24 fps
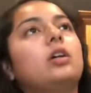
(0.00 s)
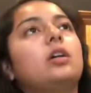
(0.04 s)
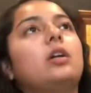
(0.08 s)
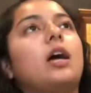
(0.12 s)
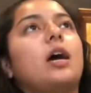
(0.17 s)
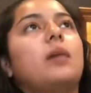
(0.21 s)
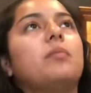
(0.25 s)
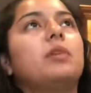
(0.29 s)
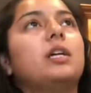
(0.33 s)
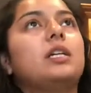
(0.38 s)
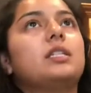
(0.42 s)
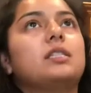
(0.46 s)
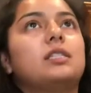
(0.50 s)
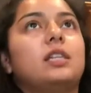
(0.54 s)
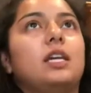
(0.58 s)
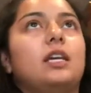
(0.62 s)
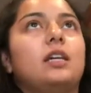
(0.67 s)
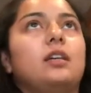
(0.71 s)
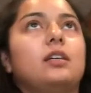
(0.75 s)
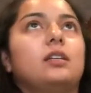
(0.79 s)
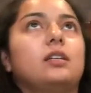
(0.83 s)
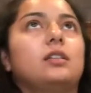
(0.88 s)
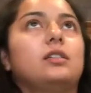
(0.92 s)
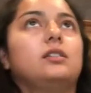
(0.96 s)
I'm not saying
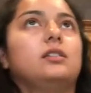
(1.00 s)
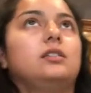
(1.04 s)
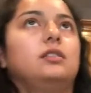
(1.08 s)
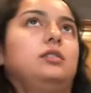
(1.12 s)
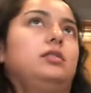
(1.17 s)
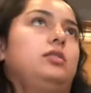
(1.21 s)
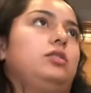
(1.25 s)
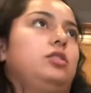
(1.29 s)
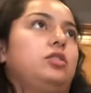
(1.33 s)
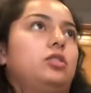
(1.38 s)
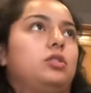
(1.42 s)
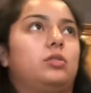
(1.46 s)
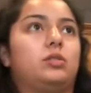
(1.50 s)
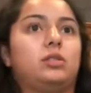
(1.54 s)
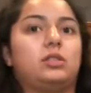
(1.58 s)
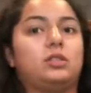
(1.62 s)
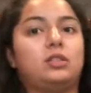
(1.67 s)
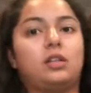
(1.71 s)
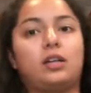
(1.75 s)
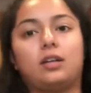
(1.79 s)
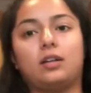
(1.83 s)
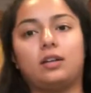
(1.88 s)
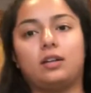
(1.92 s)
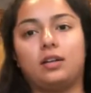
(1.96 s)
because, you know, it's not
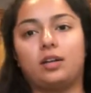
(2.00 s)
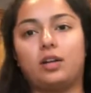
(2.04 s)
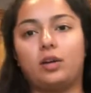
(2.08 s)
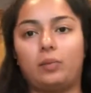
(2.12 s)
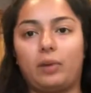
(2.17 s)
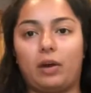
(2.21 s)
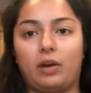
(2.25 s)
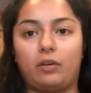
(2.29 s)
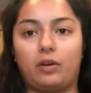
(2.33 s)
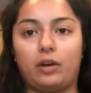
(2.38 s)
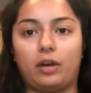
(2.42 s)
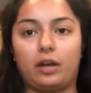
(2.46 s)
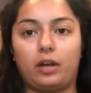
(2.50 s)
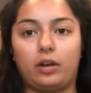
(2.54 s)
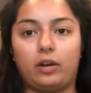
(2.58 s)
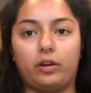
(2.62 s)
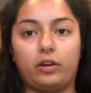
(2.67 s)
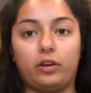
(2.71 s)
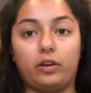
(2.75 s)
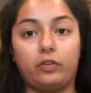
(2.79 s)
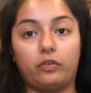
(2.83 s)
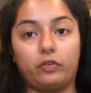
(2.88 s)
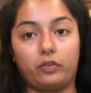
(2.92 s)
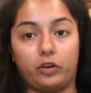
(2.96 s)
going to come out good
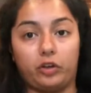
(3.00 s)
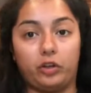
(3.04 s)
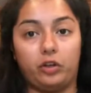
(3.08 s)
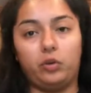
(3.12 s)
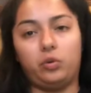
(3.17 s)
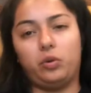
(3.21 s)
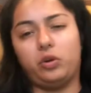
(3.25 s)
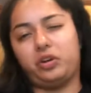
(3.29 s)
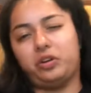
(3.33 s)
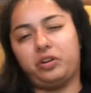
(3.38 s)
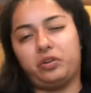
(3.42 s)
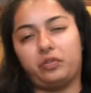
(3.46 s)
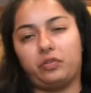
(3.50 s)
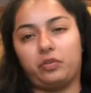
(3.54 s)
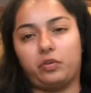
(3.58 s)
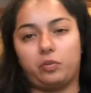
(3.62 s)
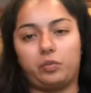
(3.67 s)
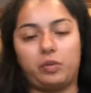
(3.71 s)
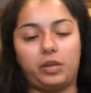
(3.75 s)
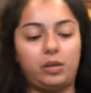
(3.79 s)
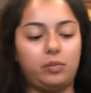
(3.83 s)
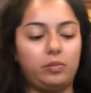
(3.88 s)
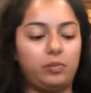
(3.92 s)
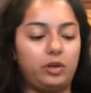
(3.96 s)
for you and good for me,
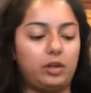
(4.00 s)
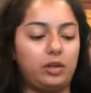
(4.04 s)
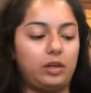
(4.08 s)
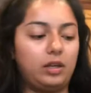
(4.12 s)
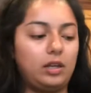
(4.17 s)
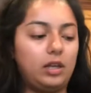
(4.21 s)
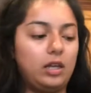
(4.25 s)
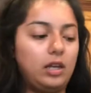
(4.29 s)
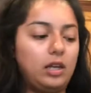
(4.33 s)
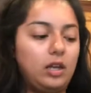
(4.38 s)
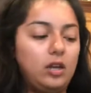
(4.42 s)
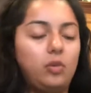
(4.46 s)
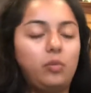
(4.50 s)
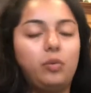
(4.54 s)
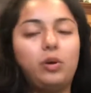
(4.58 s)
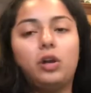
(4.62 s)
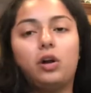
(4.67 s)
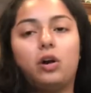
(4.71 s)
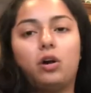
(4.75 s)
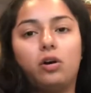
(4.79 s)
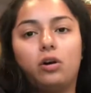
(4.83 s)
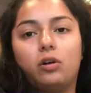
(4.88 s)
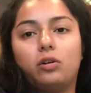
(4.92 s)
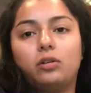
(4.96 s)
but we
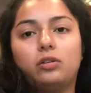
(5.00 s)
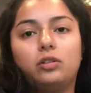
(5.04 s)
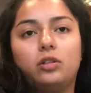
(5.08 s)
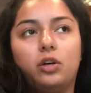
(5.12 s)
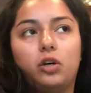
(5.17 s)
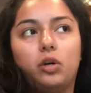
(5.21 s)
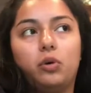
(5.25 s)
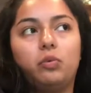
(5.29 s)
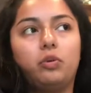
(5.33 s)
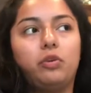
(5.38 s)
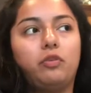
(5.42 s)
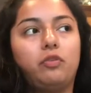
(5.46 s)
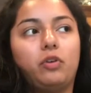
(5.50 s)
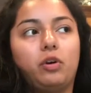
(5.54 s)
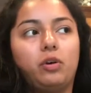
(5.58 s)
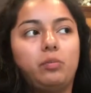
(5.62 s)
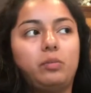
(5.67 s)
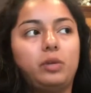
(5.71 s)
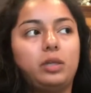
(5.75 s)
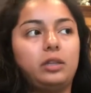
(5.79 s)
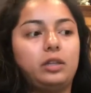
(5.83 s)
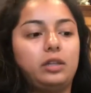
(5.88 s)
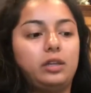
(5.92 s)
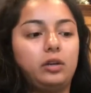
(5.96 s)
all know, we've all been
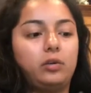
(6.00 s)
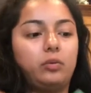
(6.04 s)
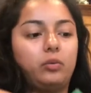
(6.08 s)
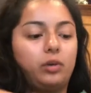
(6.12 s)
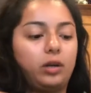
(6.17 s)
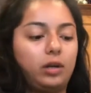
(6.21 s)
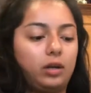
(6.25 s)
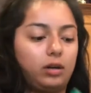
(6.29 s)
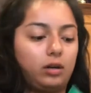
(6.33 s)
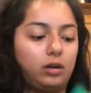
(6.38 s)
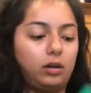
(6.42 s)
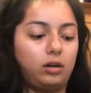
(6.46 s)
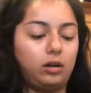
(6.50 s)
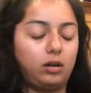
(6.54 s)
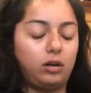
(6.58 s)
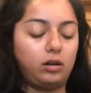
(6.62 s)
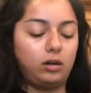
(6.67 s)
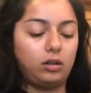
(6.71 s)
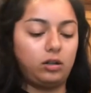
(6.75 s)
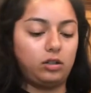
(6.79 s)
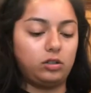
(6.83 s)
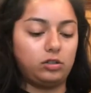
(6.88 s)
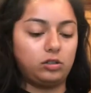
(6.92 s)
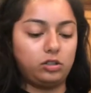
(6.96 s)
there where
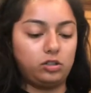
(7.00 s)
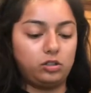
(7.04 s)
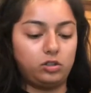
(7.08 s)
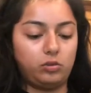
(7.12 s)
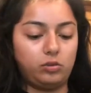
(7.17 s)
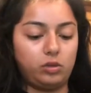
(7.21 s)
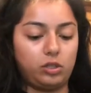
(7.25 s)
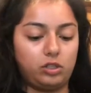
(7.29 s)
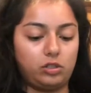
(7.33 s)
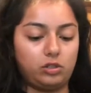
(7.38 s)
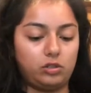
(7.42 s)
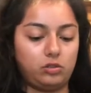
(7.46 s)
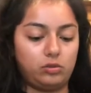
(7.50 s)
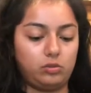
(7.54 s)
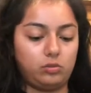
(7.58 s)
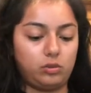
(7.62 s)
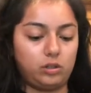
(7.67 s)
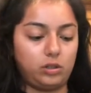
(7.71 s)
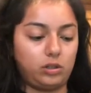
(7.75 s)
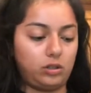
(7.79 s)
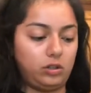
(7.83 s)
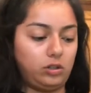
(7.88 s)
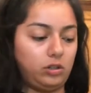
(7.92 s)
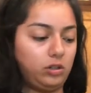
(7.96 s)
there's situations where
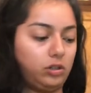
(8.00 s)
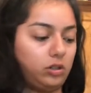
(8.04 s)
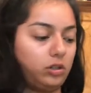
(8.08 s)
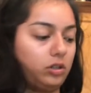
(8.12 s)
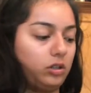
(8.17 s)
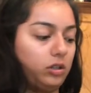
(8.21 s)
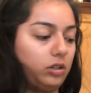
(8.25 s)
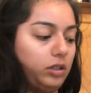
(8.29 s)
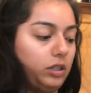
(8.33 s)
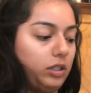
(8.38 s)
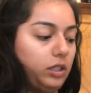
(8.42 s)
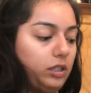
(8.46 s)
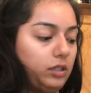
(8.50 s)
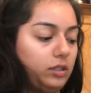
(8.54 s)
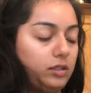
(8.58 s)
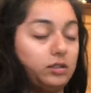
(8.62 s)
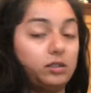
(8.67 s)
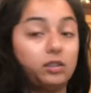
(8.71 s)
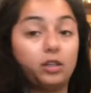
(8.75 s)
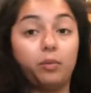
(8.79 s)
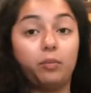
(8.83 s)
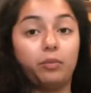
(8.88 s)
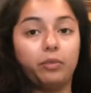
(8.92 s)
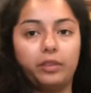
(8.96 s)
you're cooking
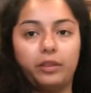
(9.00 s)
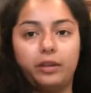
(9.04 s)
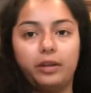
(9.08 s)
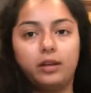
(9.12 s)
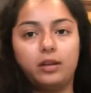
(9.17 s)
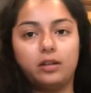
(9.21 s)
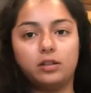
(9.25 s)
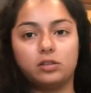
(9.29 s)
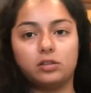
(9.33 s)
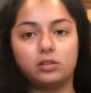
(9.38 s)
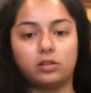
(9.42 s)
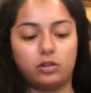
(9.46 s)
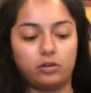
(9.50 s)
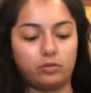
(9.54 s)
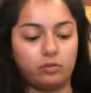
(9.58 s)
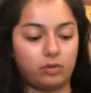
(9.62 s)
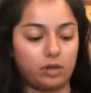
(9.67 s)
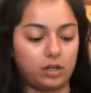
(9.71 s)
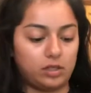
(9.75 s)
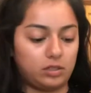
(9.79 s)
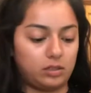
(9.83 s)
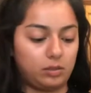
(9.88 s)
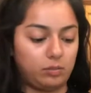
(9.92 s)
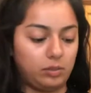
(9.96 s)
something, a certain
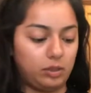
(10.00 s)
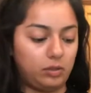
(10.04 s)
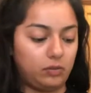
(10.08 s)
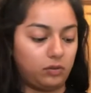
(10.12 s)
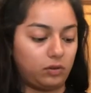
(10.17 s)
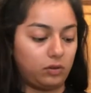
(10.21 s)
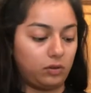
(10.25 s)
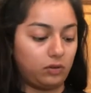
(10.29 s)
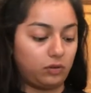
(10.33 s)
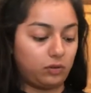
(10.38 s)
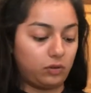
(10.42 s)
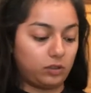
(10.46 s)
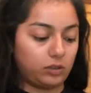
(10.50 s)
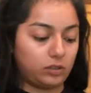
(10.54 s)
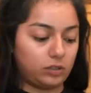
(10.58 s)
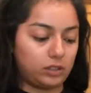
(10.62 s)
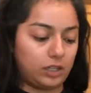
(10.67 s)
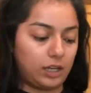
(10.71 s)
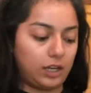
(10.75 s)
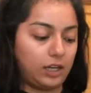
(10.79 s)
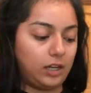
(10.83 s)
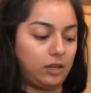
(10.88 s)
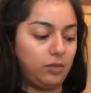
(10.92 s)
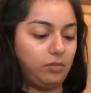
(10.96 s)
recipe for the first
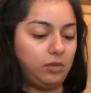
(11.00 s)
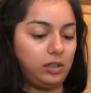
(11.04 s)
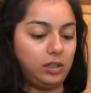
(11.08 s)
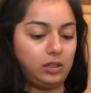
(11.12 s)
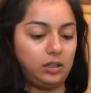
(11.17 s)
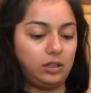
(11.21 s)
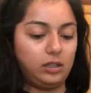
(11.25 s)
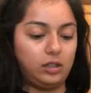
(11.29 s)
time, and